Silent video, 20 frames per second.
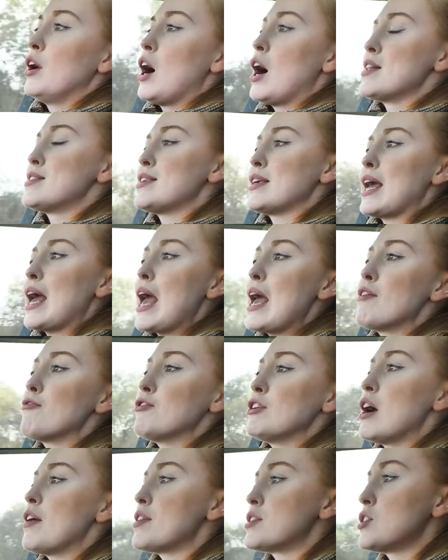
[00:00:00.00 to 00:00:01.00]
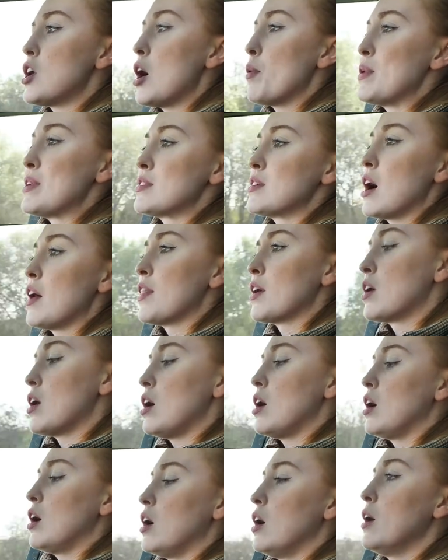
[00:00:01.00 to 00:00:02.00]
I'd say every other time we start the
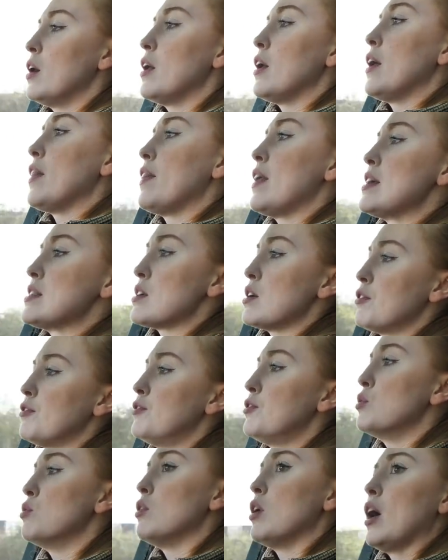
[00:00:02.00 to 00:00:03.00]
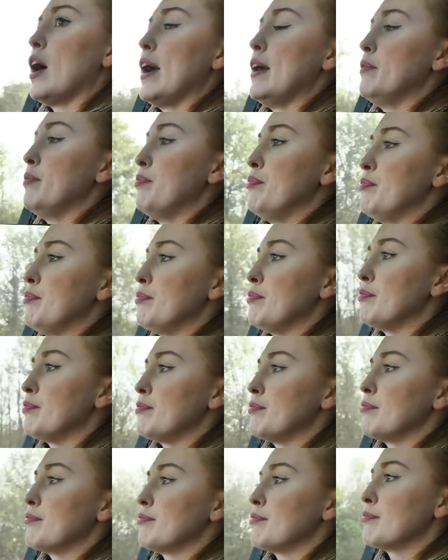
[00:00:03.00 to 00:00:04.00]
car, there's a fault light.
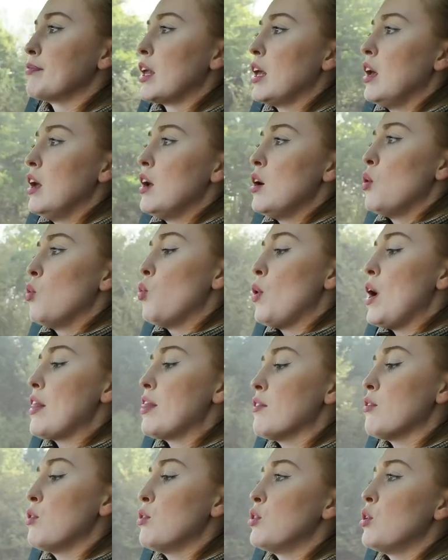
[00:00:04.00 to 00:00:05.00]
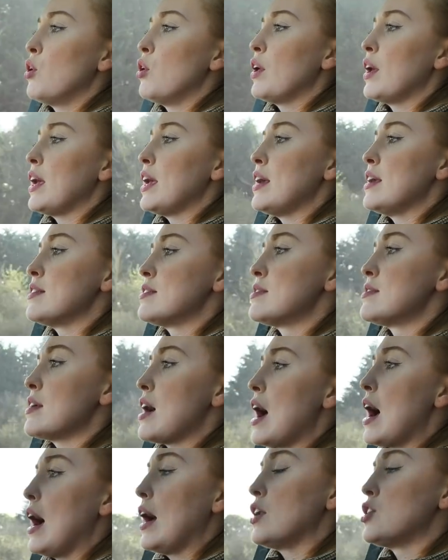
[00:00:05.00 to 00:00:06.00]
Whether or not it's
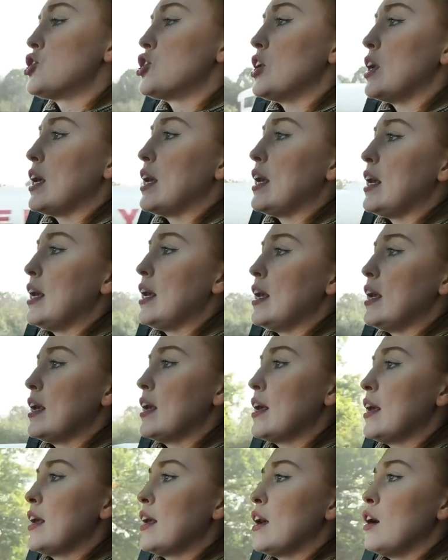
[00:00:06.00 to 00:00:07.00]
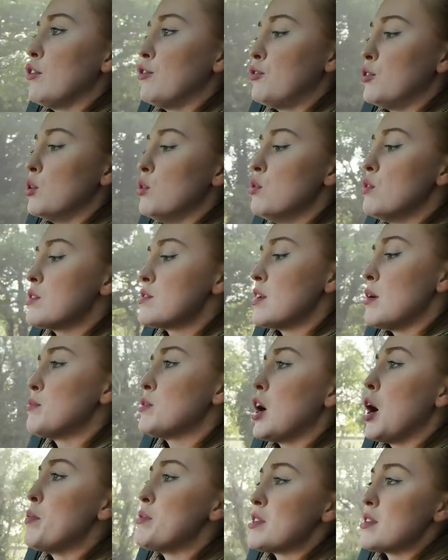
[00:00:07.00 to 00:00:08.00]
actually a fault,
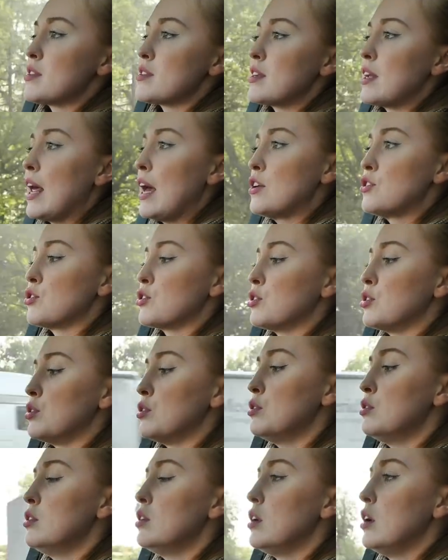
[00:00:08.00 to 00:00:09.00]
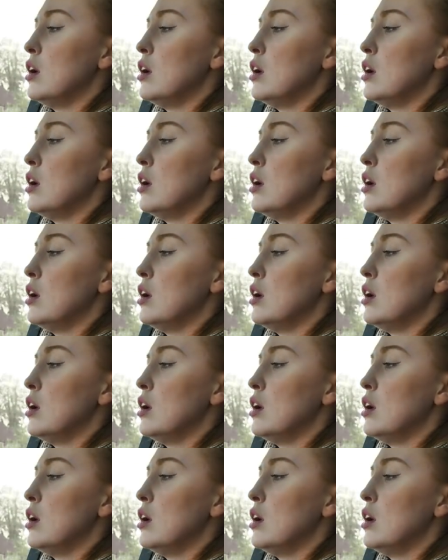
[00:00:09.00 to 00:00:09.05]
sometimes it's just electrical.